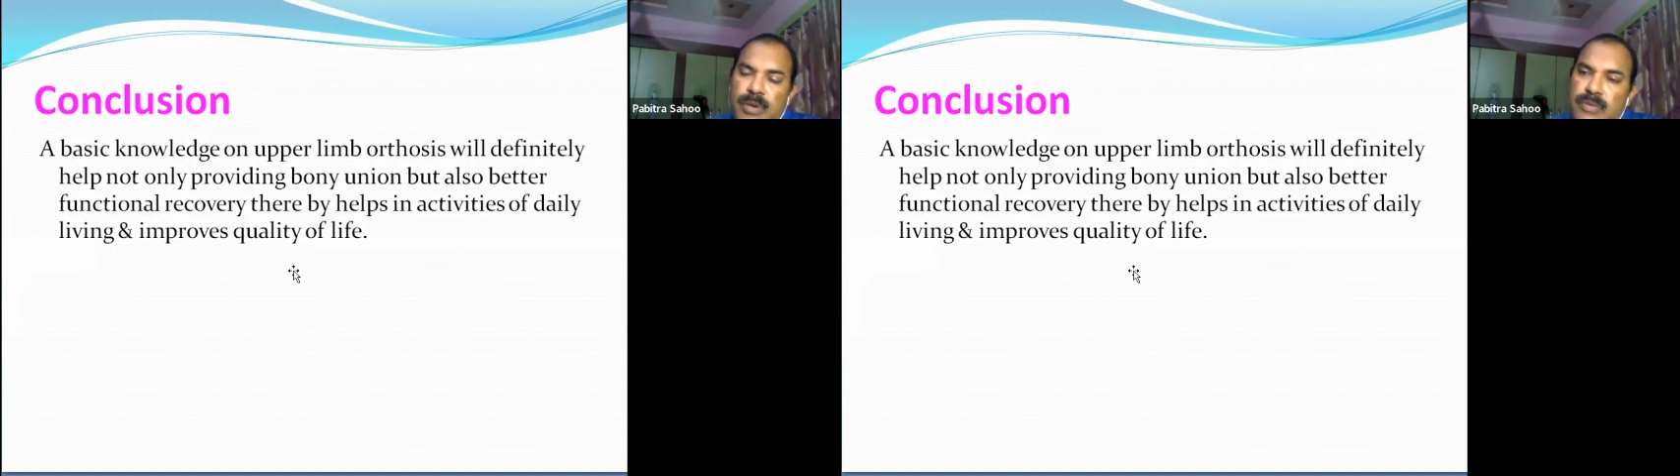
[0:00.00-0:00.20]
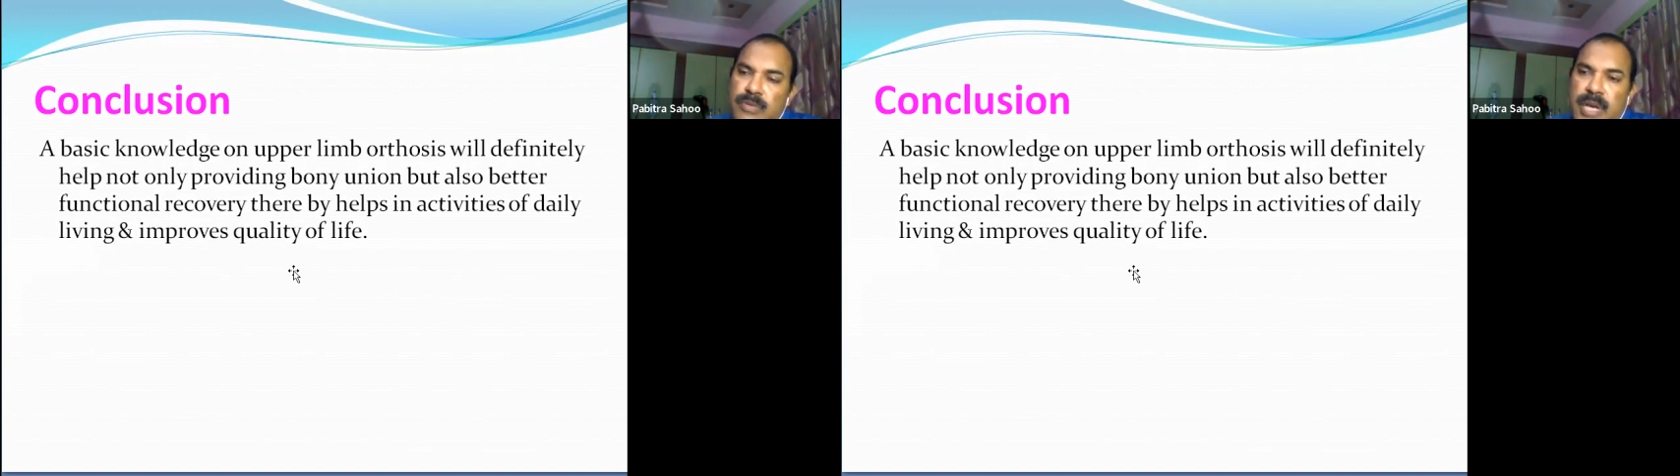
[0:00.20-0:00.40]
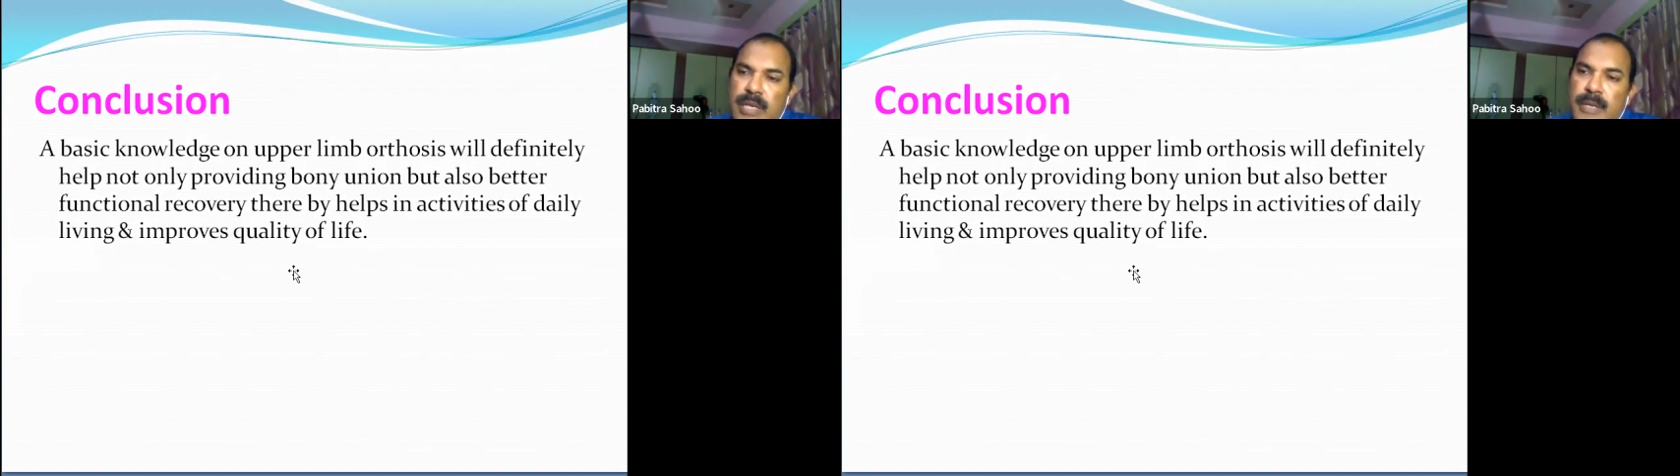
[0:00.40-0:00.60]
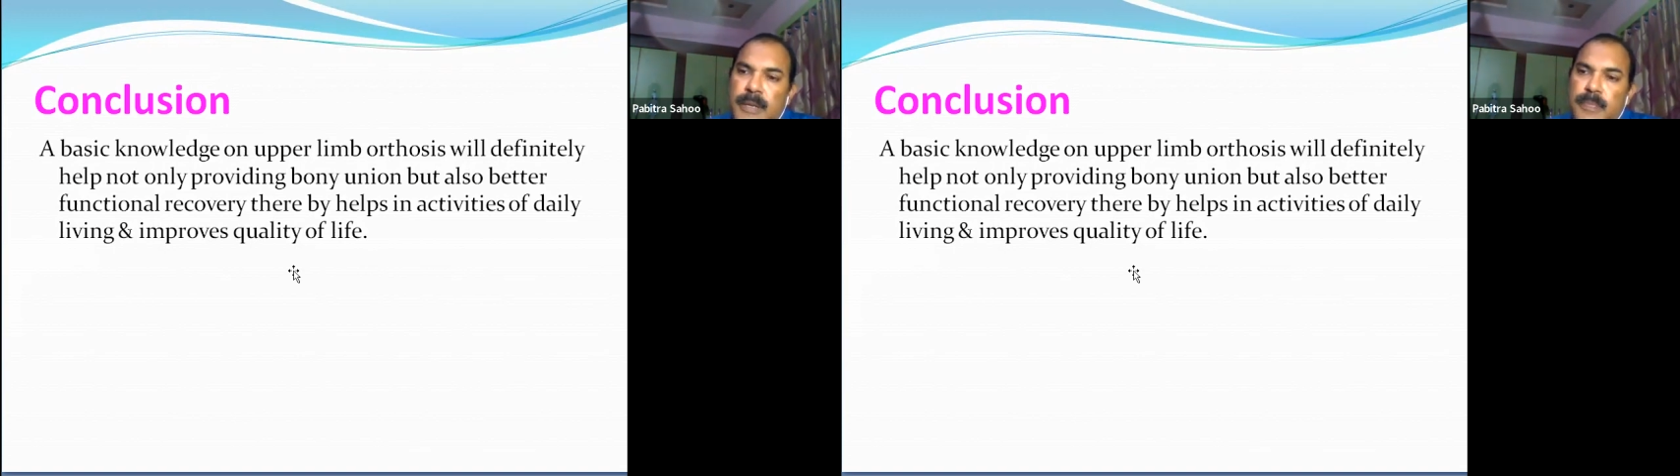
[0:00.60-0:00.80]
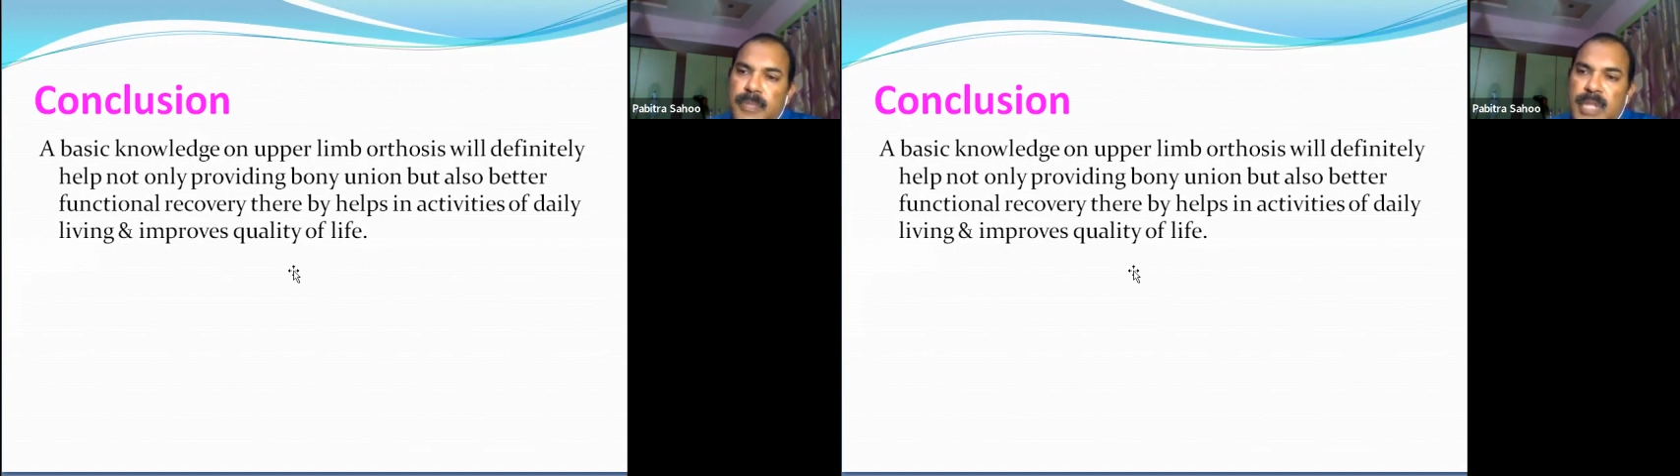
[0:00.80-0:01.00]
You will find
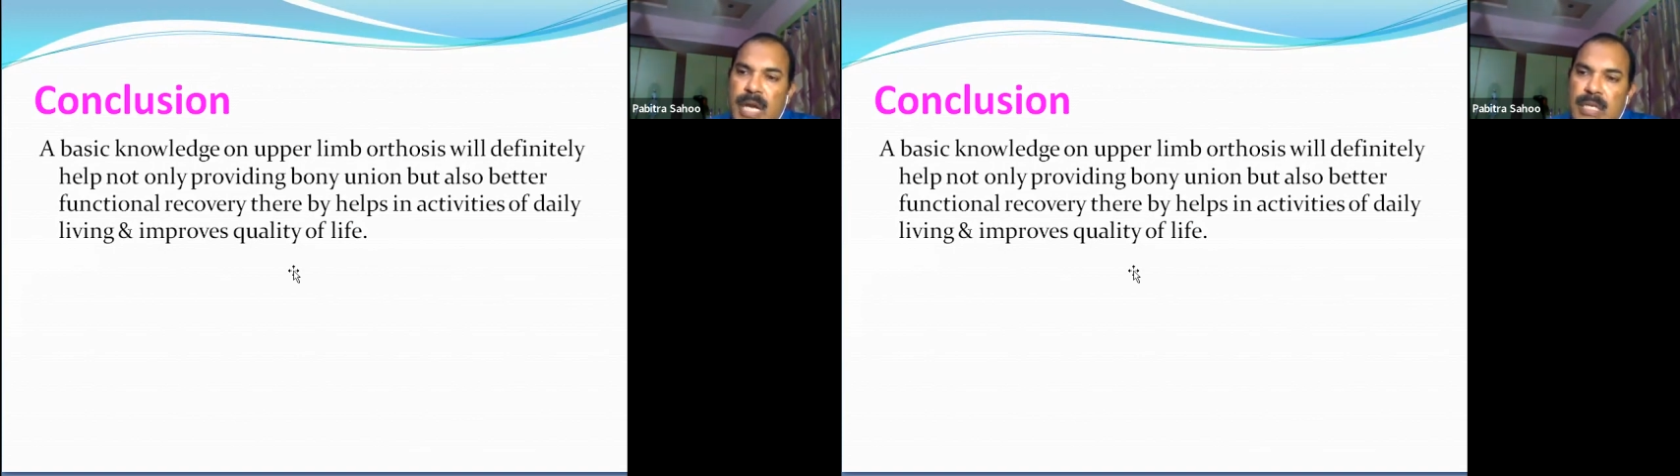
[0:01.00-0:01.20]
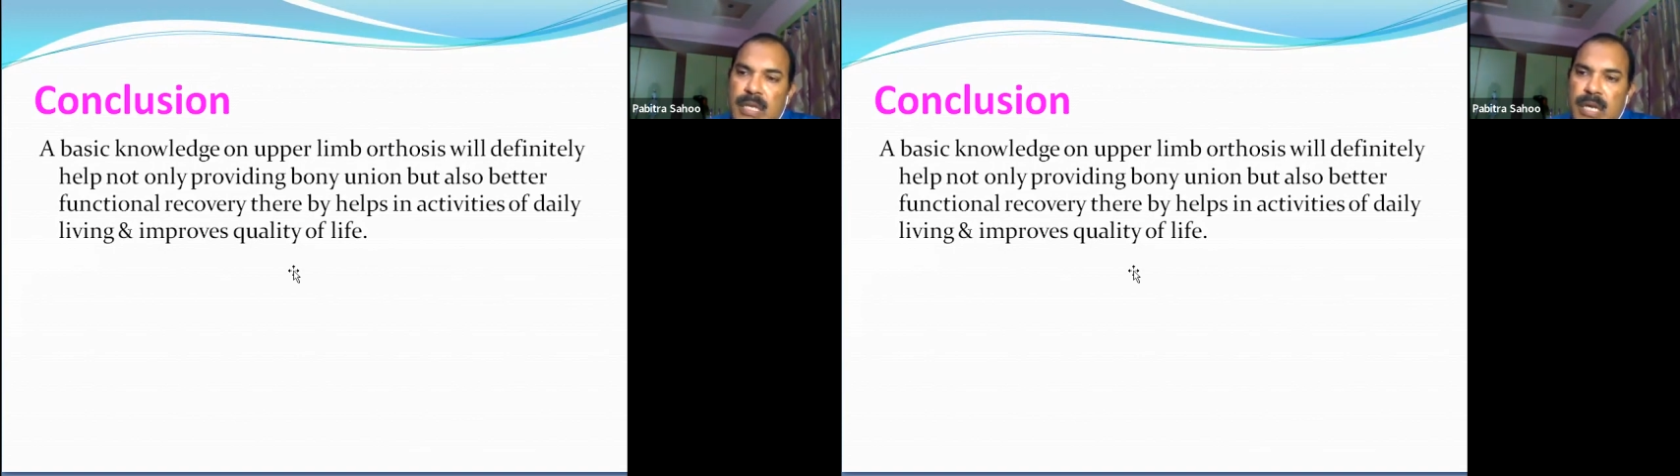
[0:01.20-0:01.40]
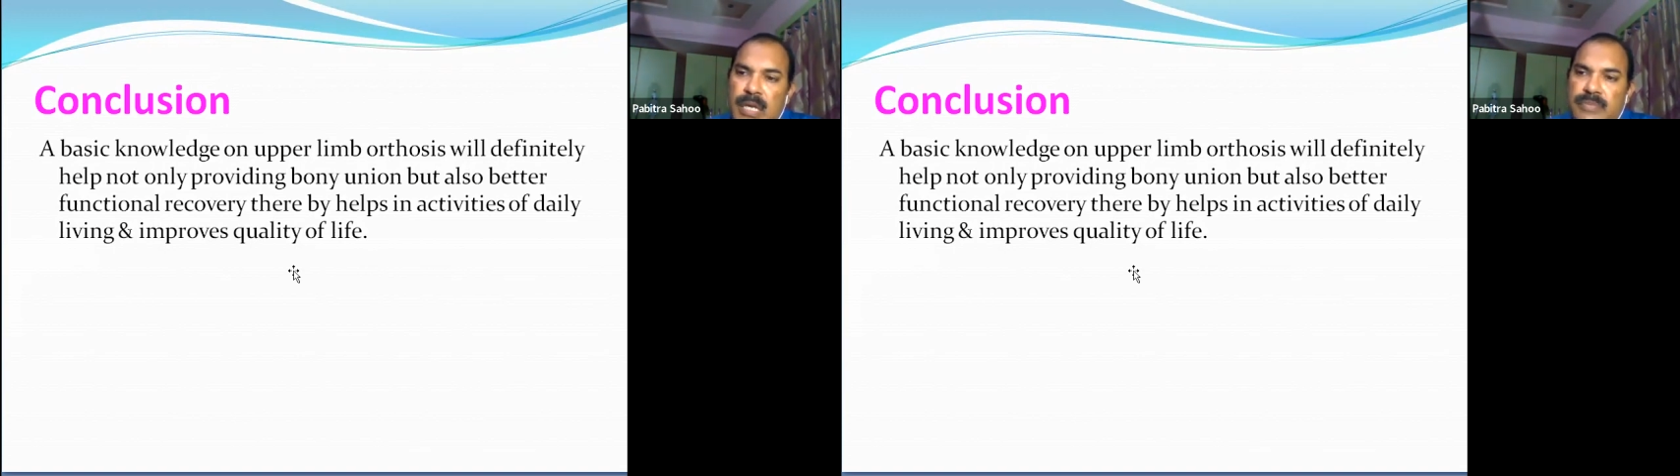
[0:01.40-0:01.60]
that uh,